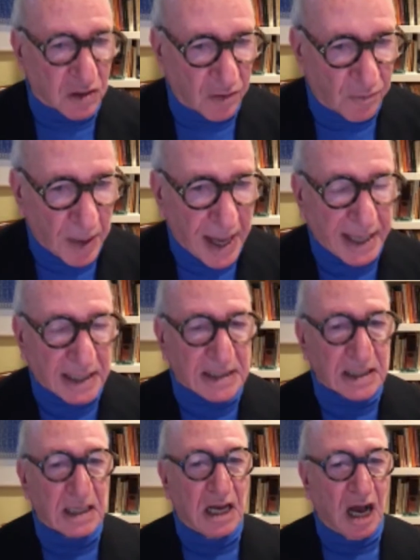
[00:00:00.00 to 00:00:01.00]
of
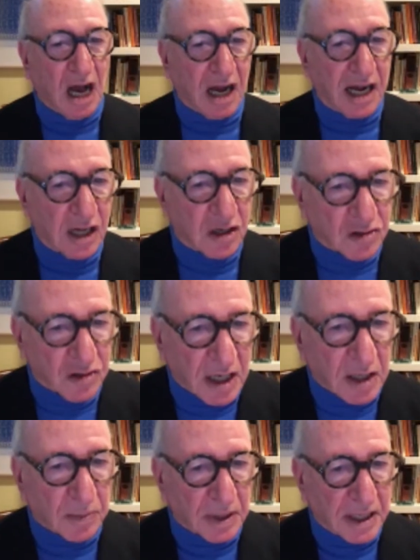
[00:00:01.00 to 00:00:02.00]
banks, are
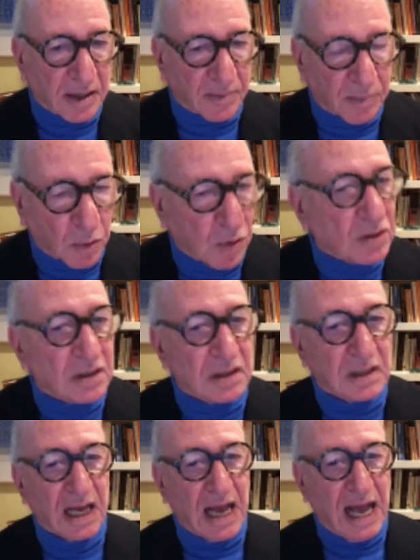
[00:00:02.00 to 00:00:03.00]
incredibly
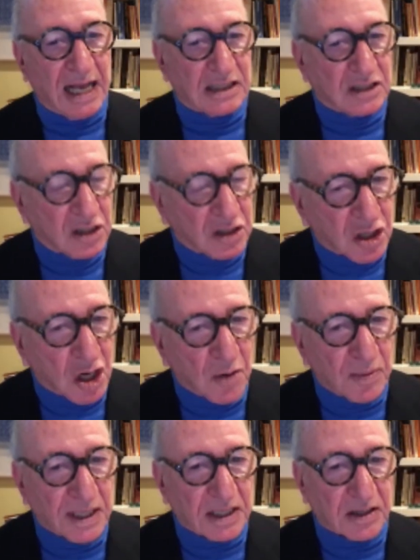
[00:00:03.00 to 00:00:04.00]
important as
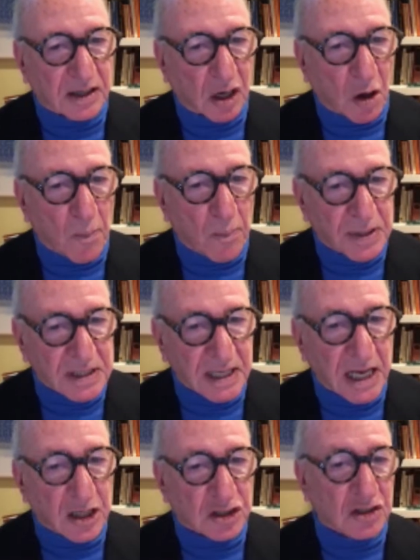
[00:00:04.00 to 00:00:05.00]
determining the
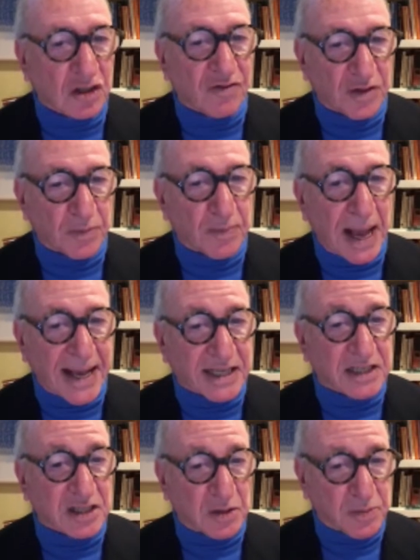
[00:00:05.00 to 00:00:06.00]
compensation of the
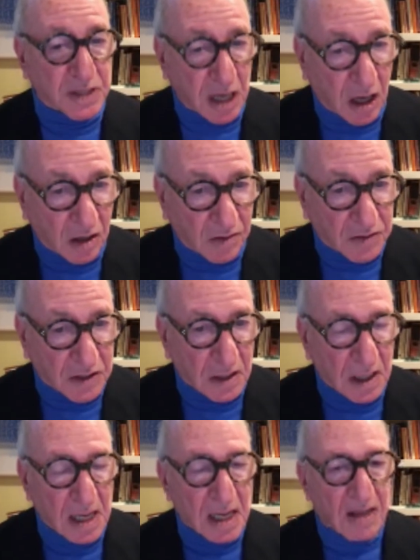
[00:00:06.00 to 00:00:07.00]
bankers themselves.
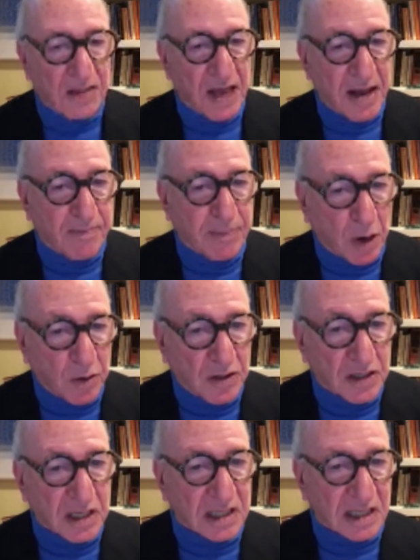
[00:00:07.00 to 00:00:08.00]
Their
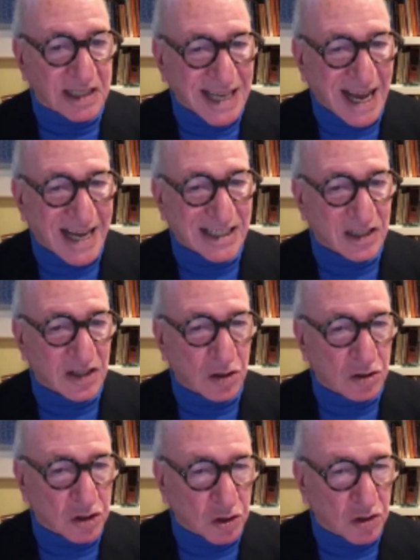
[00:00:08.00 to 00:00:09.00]
bonuses are tied to
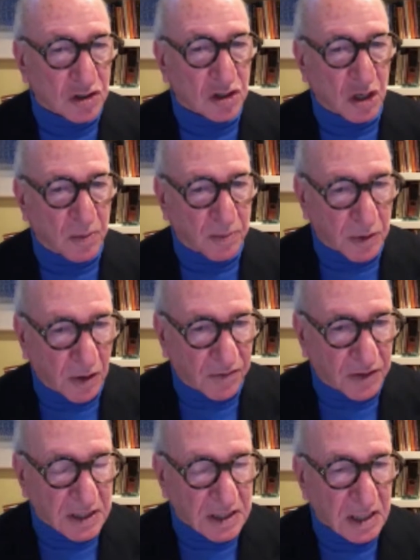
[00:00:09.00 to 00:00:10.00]
those short-term
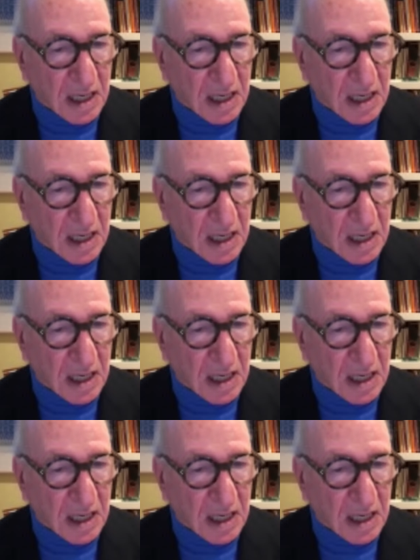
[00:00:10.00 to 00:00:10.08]
profits.